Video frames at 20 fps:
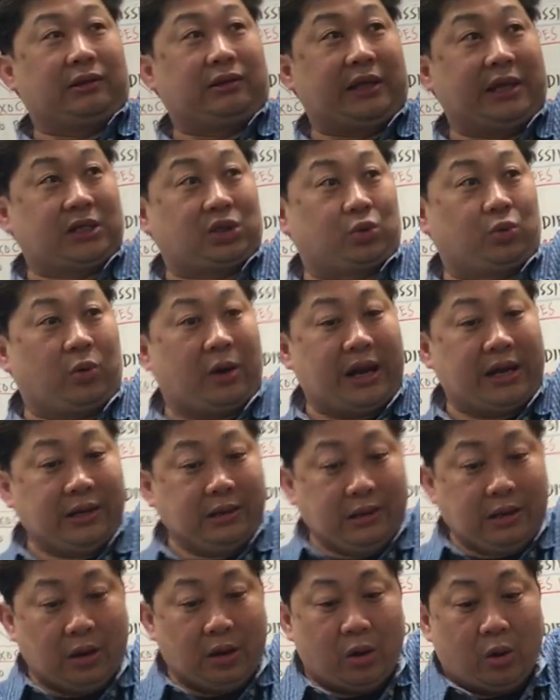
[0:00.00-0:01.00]
This
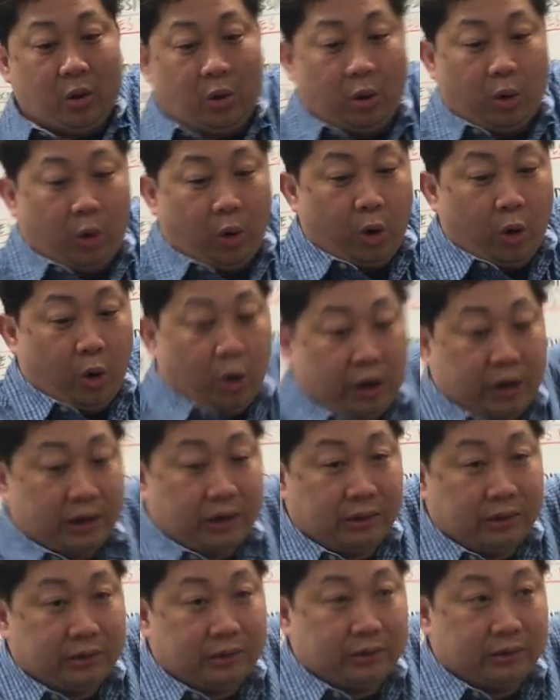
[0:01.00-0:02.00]
one
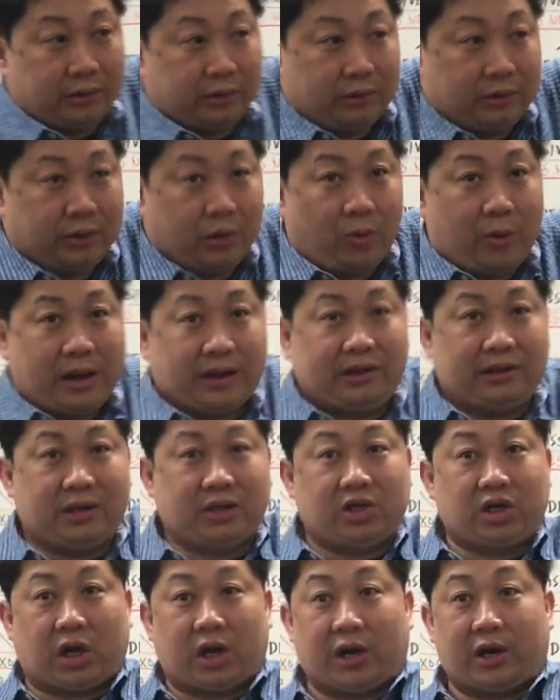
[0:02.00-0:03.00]
or the one in
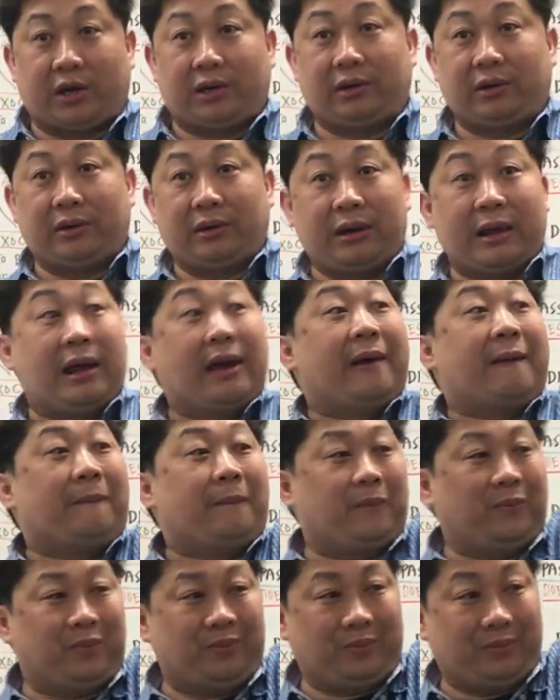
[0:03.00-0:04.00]
the jar?
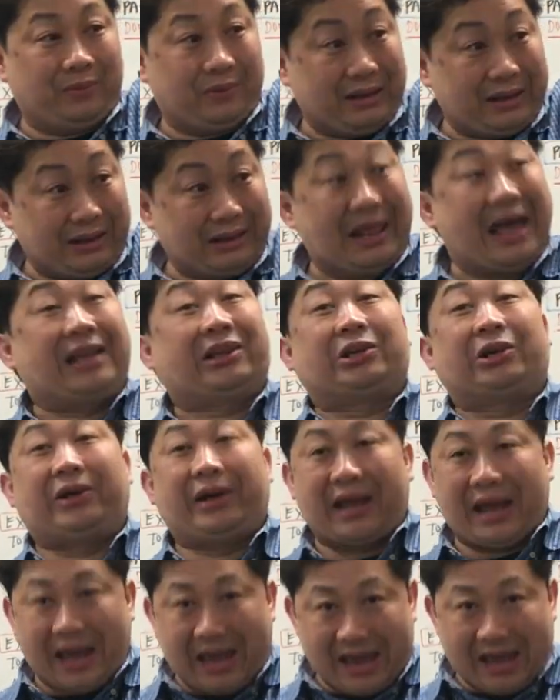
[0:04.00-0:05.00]

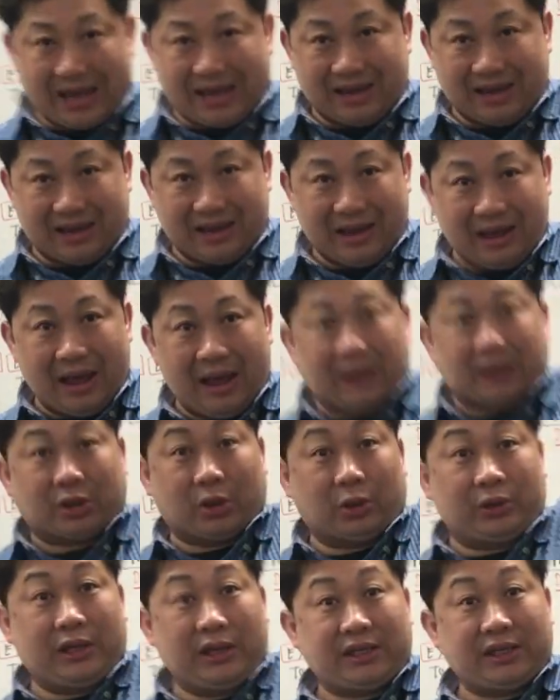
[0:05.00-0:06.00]
Letter A.
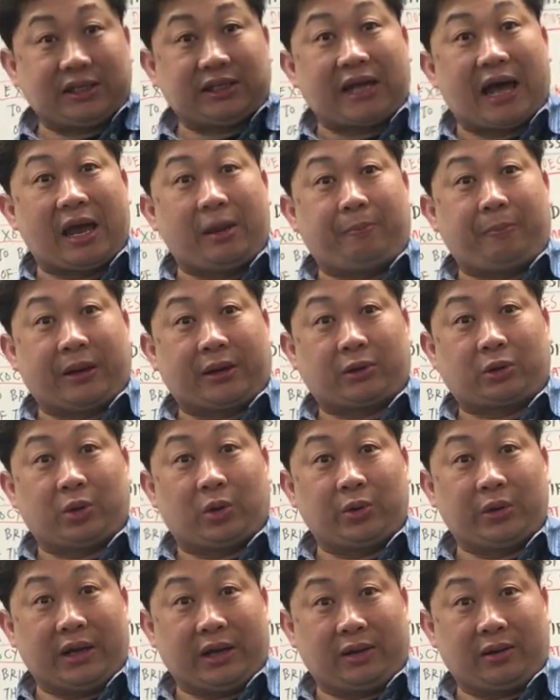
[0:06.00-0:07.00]
So this is
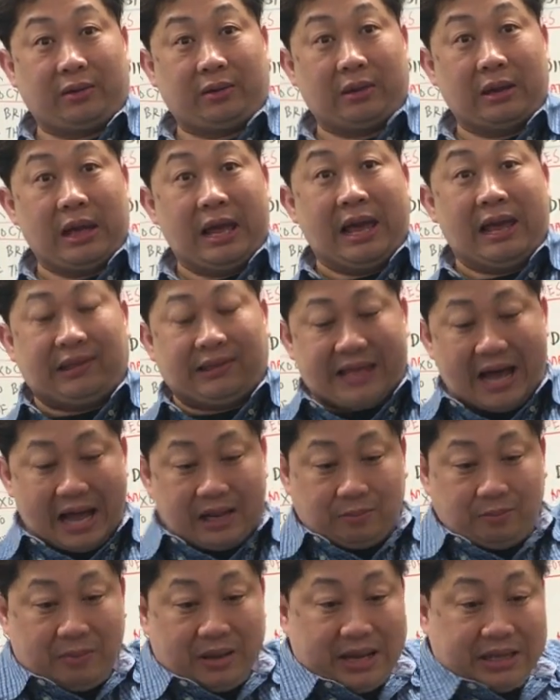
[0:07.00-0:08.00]
hypertonic.
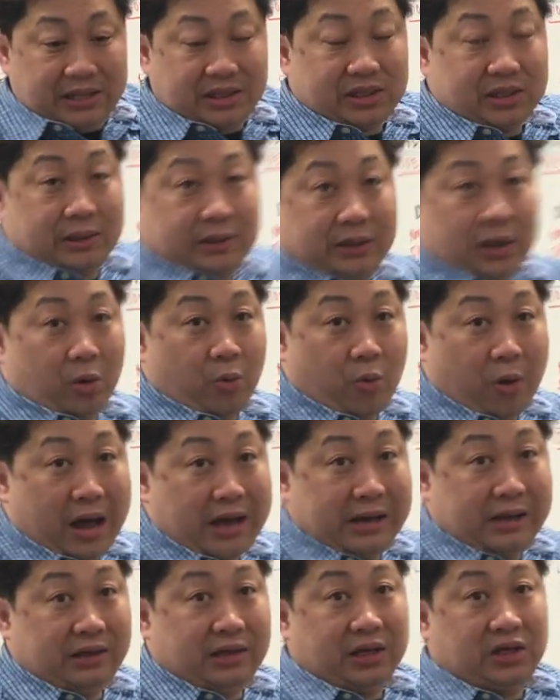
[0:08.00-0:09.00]
That means the
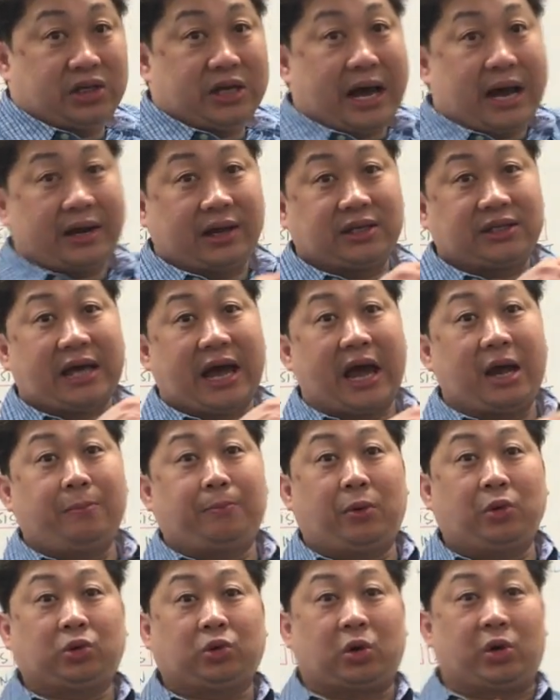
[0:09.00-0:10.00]
one in the jar is
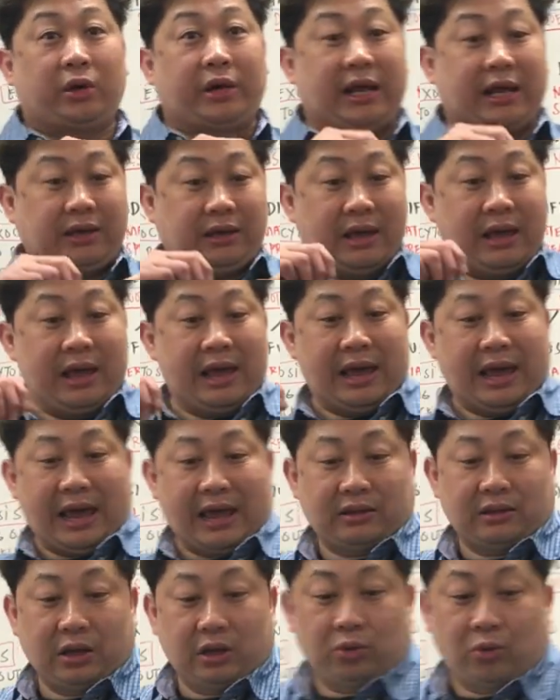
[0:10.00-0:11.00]
hypotonic
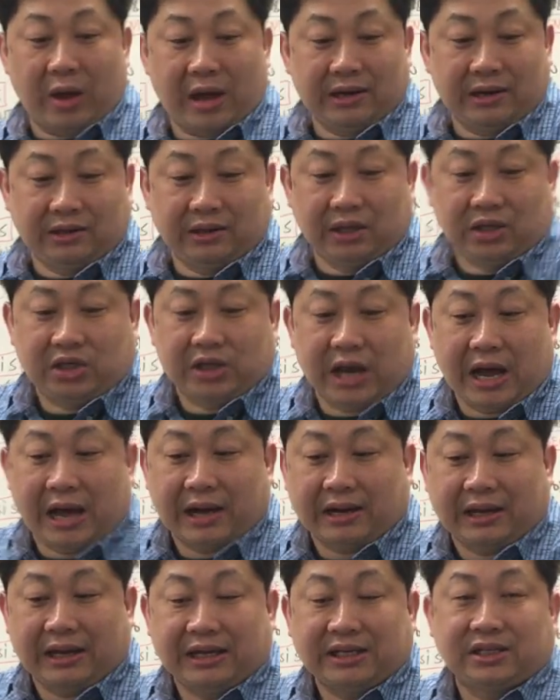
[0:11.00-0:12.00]
and the one in the
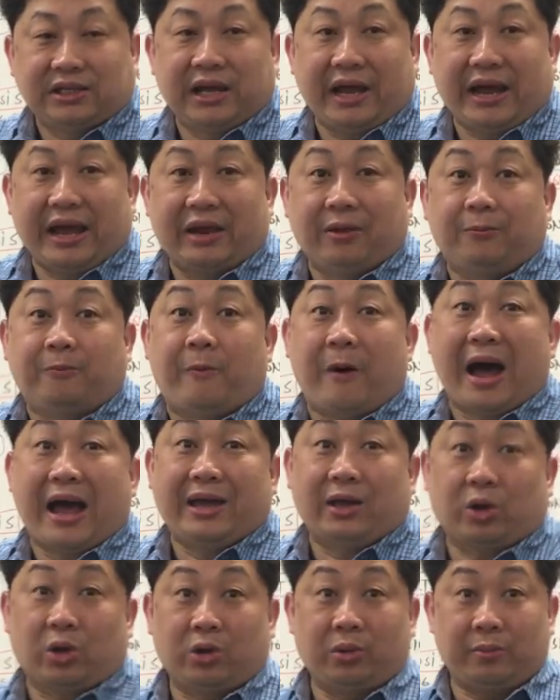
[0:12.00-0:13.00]
jar is the
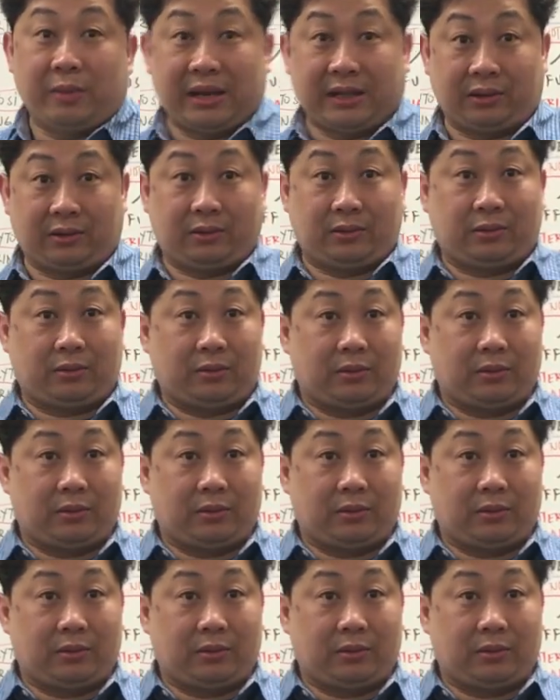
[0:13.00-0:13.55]
environment.